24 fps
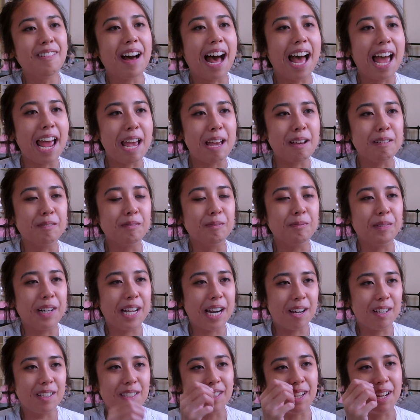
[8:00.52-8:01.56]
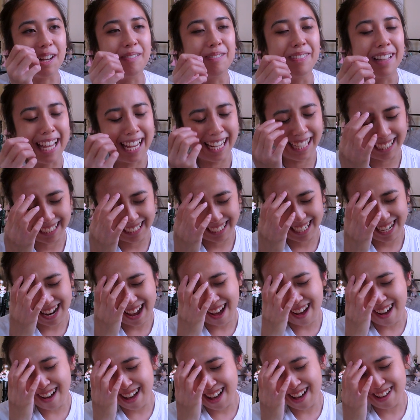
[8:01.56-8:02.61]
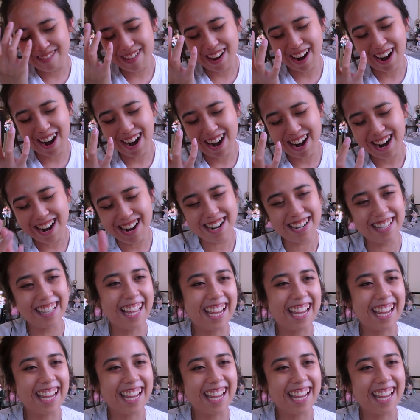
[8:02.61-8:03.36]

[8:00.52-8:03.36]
hyped, but also I'm like, no, I'm hurt.